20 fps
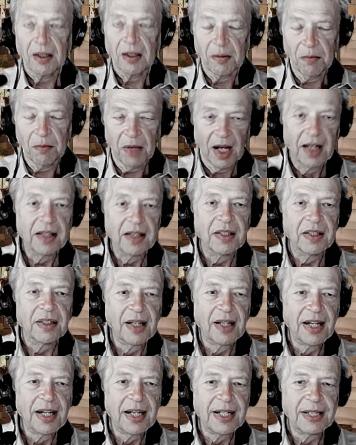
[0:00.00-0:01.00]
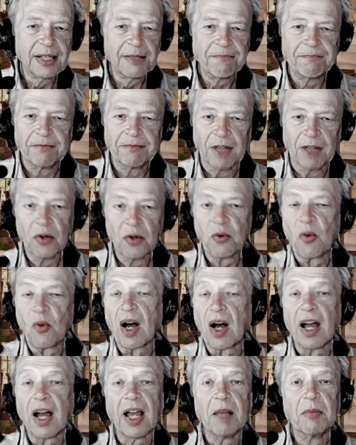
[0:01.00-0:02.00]
But don't know
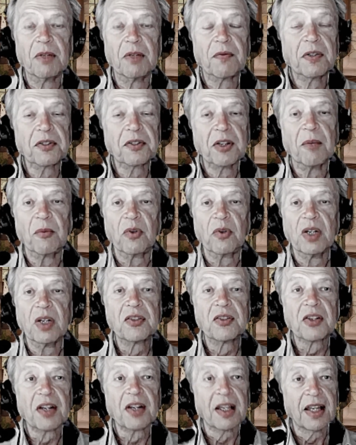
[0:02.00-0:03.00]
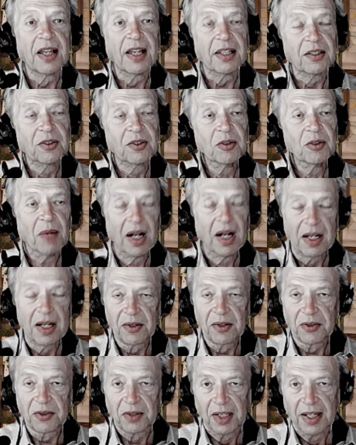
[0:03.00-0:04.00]
why, but for some reason I got 2
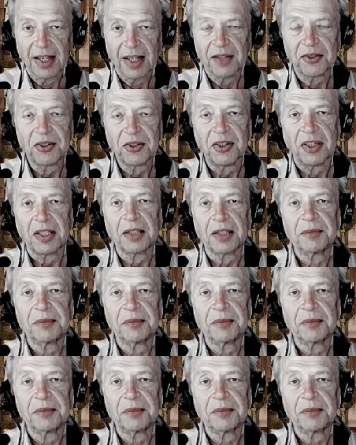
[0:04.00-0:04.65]
miles and I got sick.